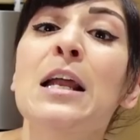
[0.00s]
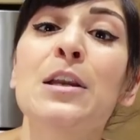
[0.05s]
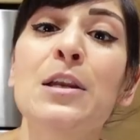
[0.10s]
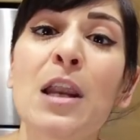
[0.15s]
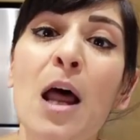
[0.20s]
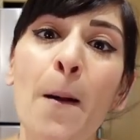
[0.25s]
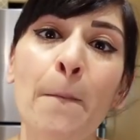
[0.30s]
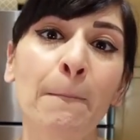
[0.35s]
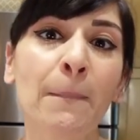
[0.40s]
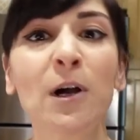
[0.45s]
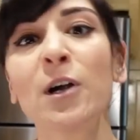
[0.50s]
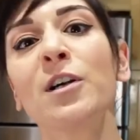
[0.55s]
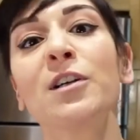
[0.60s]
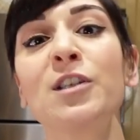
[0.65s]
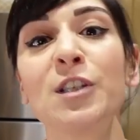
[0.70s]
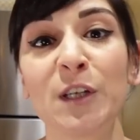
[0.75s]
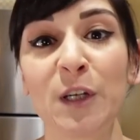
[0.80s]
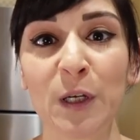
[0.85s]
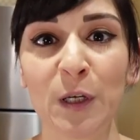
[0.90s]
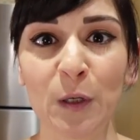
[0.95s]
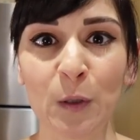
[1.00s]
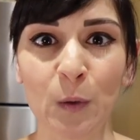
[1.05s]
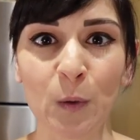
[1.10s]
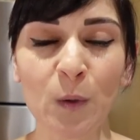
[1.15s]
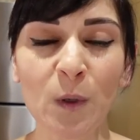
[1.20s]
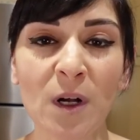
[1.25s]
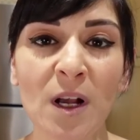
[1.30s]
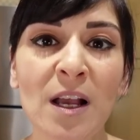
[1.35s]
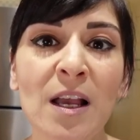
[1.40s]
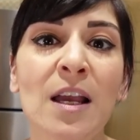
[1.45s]
Number
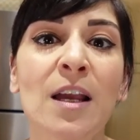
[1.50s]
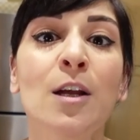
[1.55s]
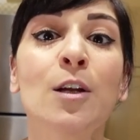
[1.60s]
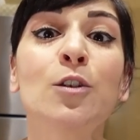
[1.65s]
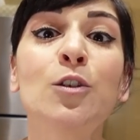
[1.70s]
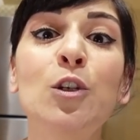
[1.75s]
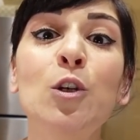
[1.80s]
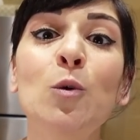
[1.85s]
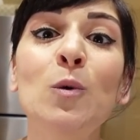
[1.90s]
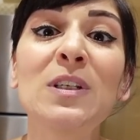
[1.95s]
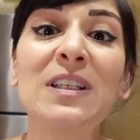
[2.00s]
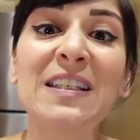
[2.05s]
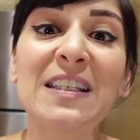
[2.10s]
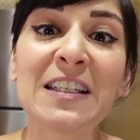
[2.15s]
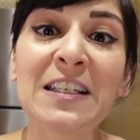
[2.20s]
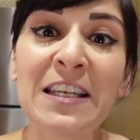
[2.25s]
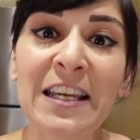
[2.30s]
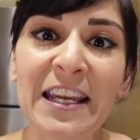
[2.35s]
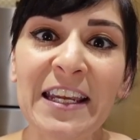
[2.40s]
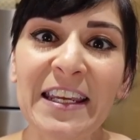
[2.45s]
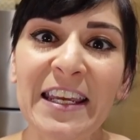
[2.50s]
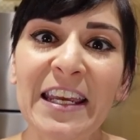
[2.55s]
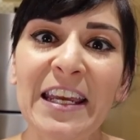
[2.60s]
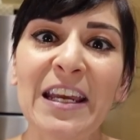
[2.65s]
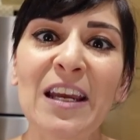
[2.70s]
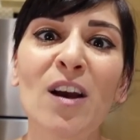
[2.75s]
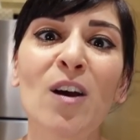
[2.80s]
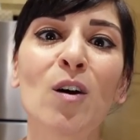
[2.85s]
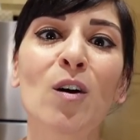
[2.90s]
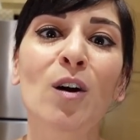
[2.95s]
two, do
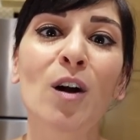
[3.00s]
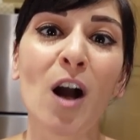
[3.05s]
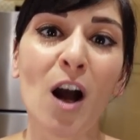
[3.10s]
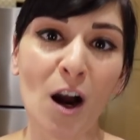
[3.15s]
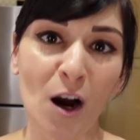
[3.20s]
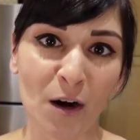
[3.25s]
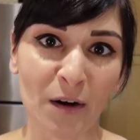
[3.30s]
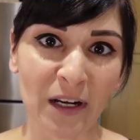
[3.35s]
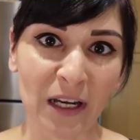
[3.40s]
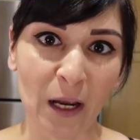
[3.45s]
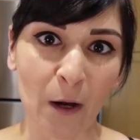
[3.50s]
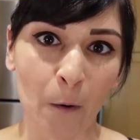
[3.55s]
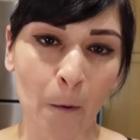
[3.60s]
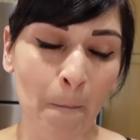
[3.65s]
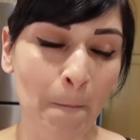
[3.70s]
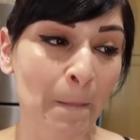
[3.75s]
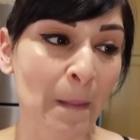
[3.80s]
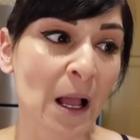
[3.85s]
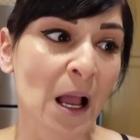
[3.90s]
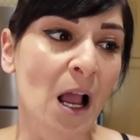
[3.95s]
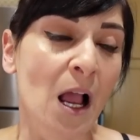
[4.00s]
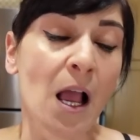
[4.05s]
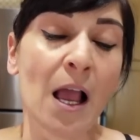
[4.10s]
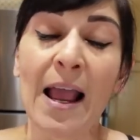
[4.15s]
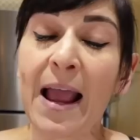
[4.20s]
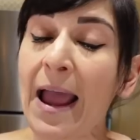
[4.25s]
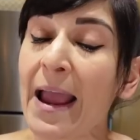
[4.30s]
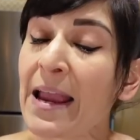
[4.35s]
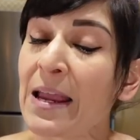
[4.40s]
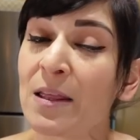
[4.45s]
sneaky cardio.
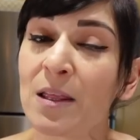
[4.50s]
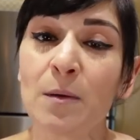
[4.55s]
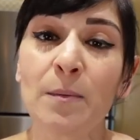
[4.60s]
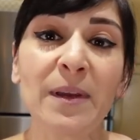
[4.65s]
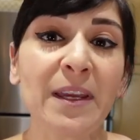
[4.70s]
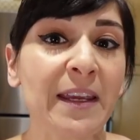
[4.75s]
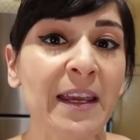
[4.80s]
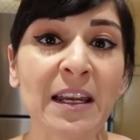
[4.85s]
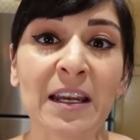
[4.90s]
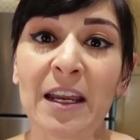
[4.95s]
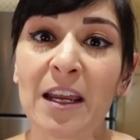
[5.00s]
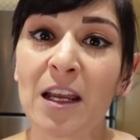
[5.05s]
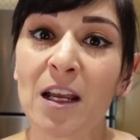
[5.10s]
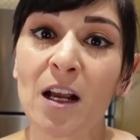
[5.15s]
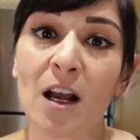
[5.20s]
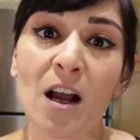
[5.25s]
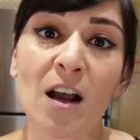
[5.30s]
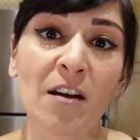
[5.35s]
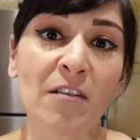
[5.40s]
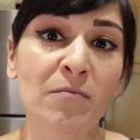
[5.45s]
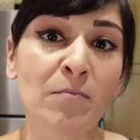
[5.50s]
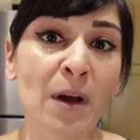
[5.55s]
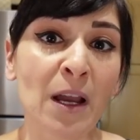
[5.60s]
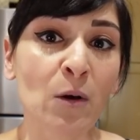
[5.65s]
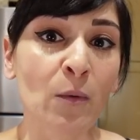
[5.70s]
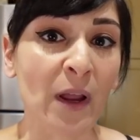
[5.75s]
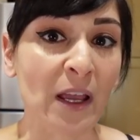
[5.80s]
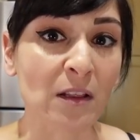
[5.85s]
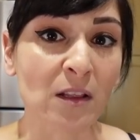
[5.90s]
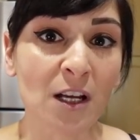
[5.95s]
In the beginning of
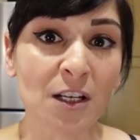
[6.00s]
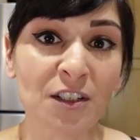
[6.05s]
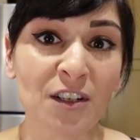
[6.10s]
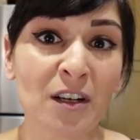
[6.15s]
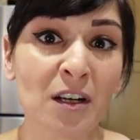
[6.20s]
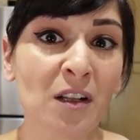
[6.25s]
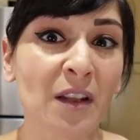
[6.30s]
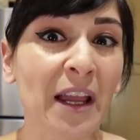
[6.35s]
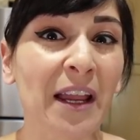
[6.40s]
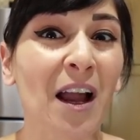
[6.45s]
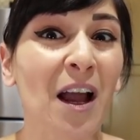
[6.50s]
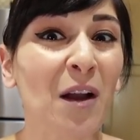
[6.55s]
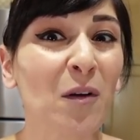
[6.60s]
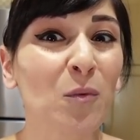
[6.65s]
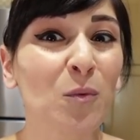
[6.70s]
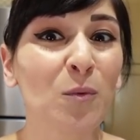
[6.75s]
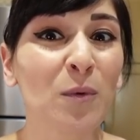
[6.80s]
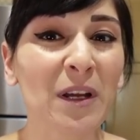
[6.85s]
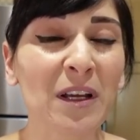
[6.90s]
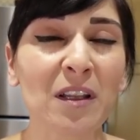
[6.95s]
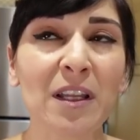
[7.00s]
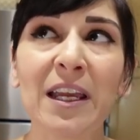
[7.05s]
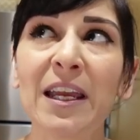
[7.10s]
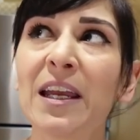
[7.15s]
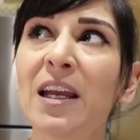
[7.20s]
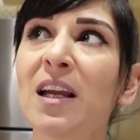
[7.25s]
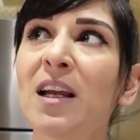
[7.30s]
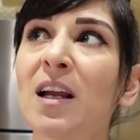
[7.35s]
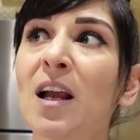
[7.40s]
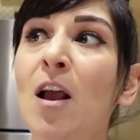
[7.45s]
my weight loss journey, like I
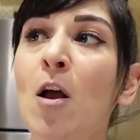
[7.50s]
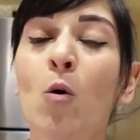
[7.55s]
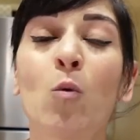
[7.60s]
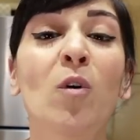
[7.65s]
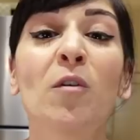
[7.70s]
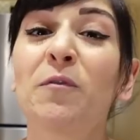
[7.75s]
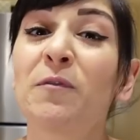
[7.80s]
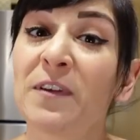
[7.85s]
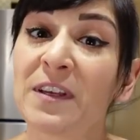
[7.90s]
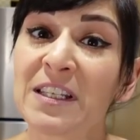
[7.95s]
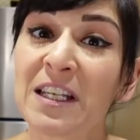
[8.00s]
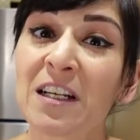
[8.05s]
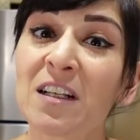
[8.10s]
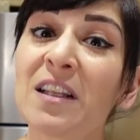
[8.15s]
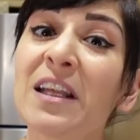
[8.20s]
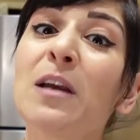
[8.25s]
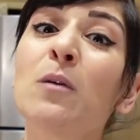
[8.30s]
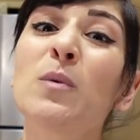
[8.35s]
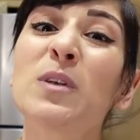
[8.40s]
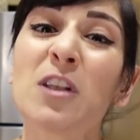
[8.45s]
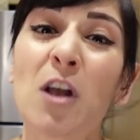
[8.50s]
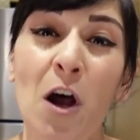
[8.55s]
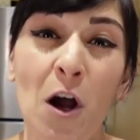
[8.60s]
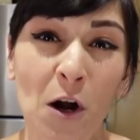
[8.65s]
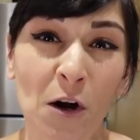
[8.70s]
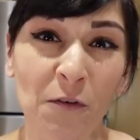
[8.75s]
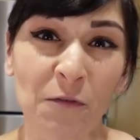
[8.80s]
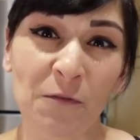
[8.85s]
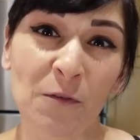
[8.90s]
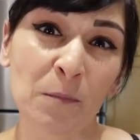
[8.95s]
really, well, physically it was
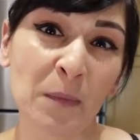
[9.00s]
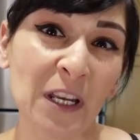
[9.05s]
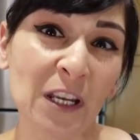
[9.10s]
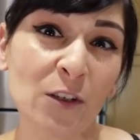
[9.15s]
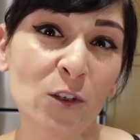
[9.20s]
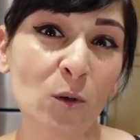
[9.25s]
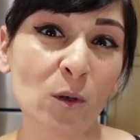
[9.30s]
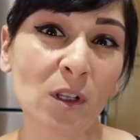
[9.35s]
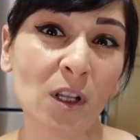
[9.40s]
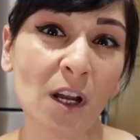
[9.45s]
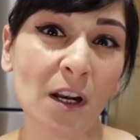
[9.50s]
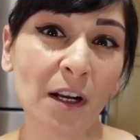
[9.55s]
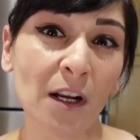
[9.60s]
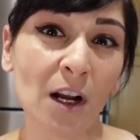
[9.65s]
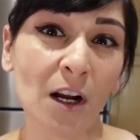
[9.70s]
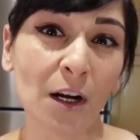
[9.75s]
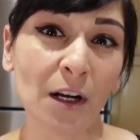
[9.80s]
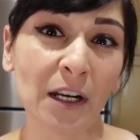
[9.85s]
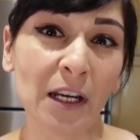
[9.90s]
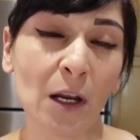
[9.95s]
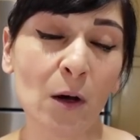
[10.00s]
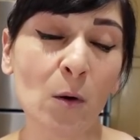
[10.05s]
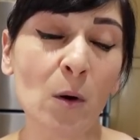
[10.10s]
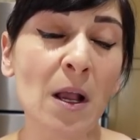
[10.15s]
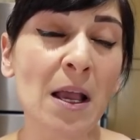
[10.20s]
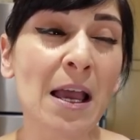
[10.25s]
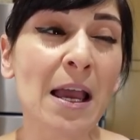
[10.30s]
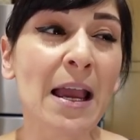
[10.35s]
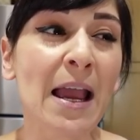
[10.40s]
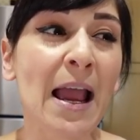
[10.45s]
hard for me to do a lot of cardio,